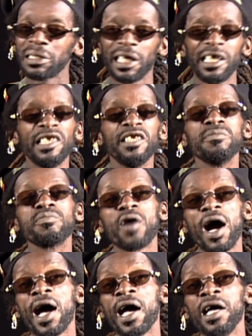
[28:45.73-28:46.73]
then
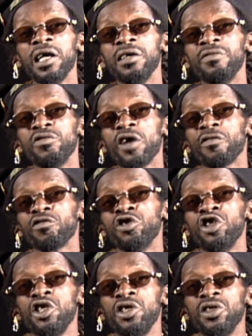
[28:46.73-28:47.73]
deprive you of your
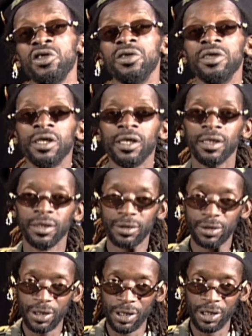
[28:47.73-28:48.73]
need.
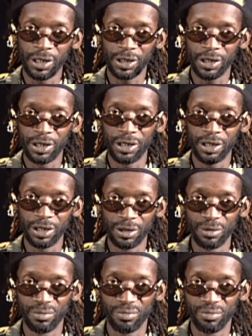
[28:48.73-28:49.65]
Take heed.